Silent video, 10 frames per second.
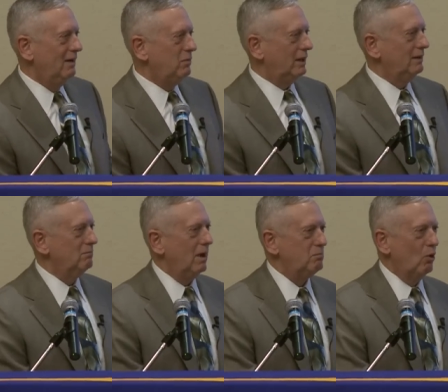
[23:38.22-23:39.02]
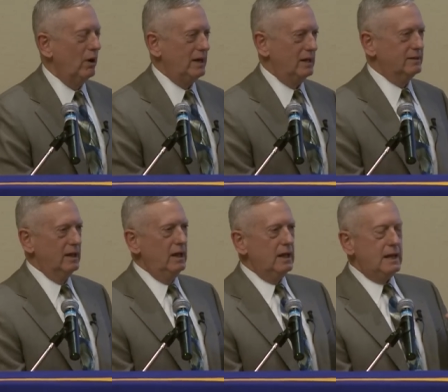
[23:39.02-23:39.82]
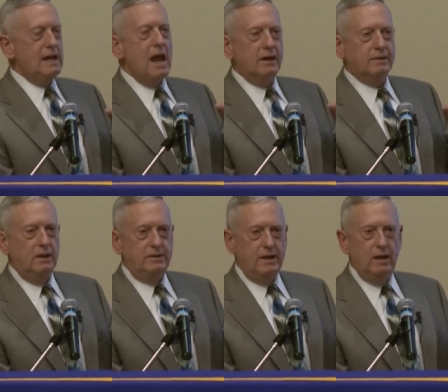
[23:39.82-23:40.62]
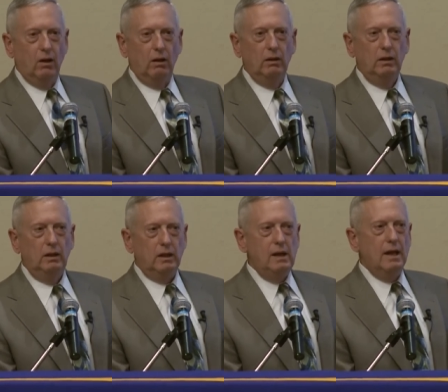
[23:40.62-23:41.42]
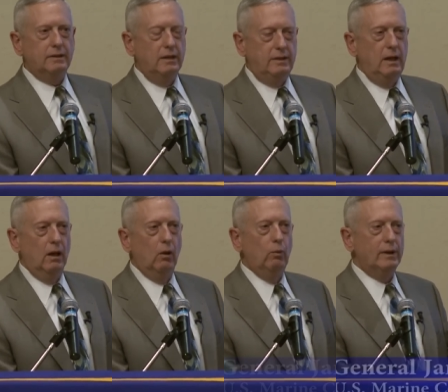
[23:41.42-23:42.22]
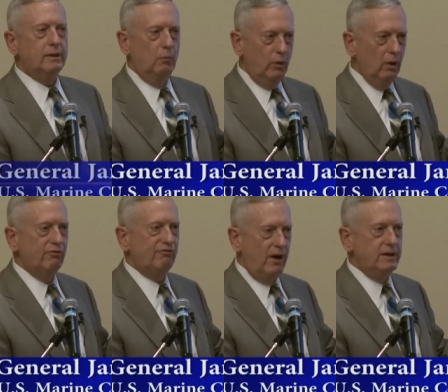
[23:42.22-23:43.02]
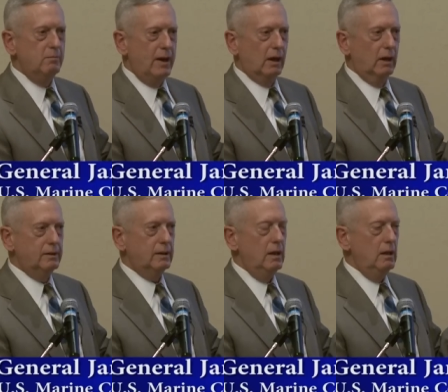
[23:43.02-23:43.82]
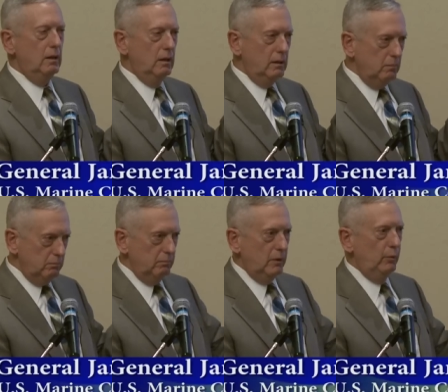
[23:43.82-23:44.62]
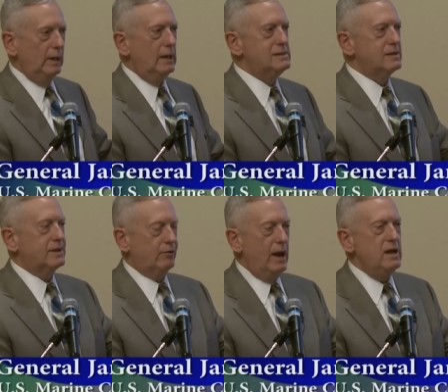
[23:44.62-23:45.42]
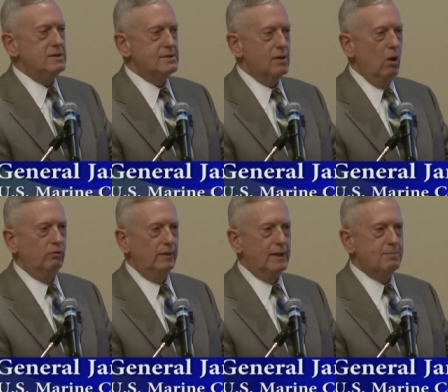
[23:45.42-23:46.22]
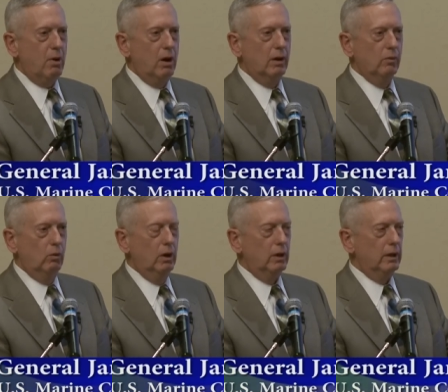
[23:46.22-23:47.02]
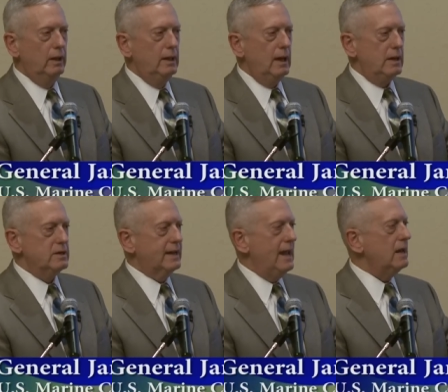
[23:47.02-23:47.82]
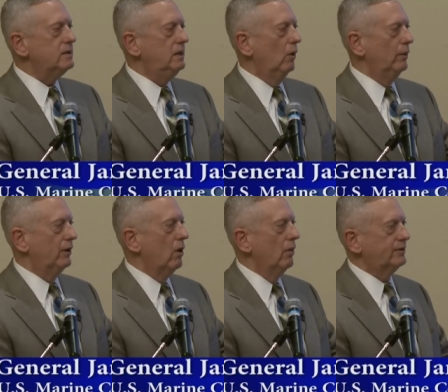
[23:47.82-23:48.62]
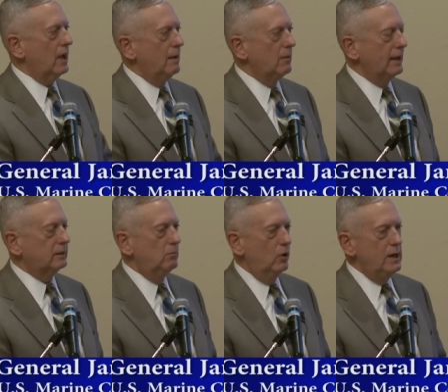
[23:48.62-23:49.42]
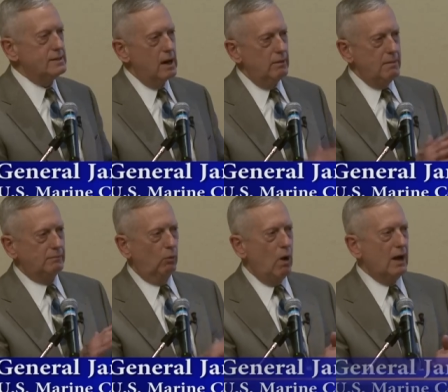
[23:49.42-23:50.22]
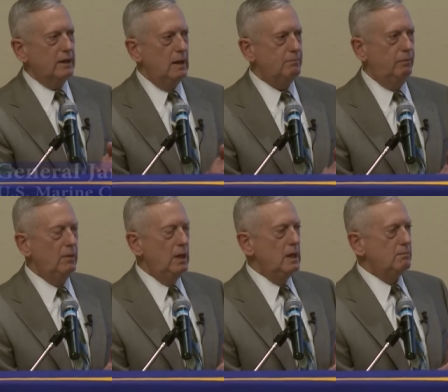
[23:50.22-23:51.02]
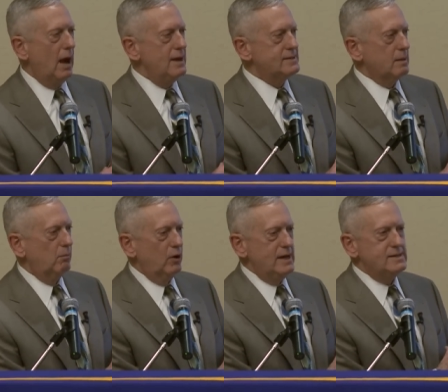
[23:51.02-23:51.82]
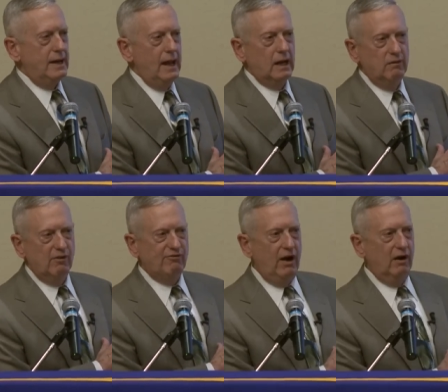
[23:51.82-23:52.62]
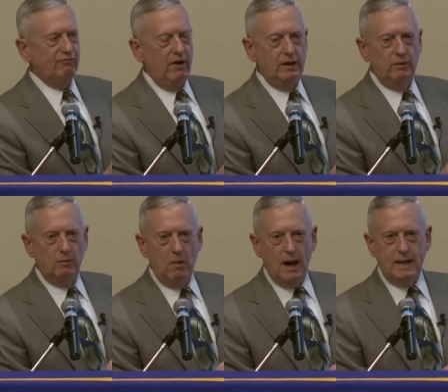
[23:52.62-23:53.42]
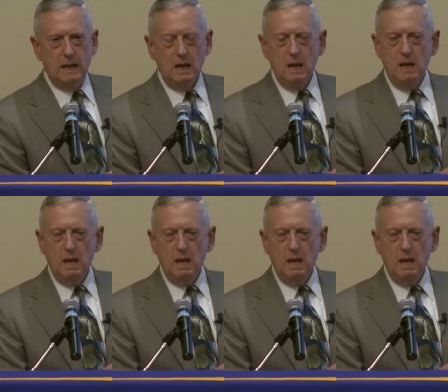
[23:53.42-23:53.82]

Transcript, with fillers: but my point is, he has to deal, he has to deal with some real fundamentalist religious strains over in this part of the world. And you can't deal with it all the time like the Marines. I remember walking up behind some Marines in a heck of a firefight in Ramadi,